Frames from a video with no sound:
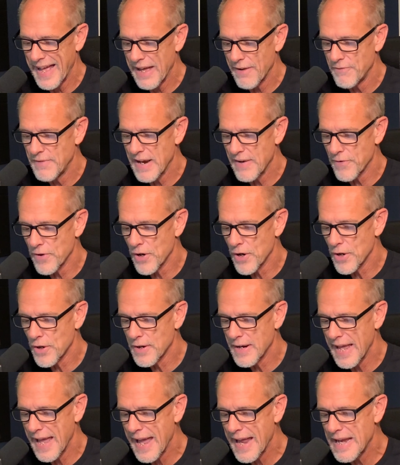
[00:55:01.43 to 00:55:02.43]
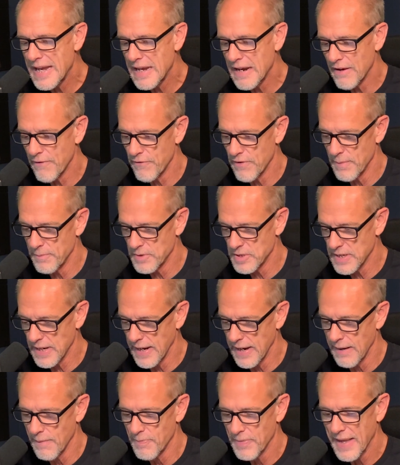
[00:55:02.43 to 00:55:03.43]
have never heard any of them
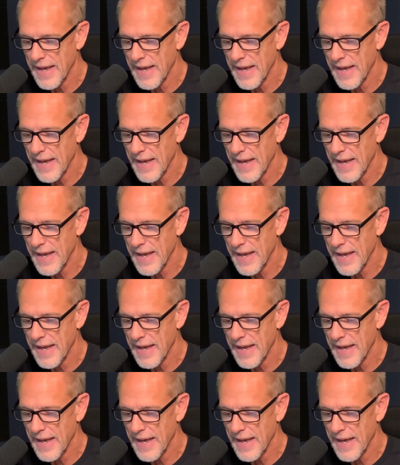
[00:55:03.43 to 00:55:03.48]
say,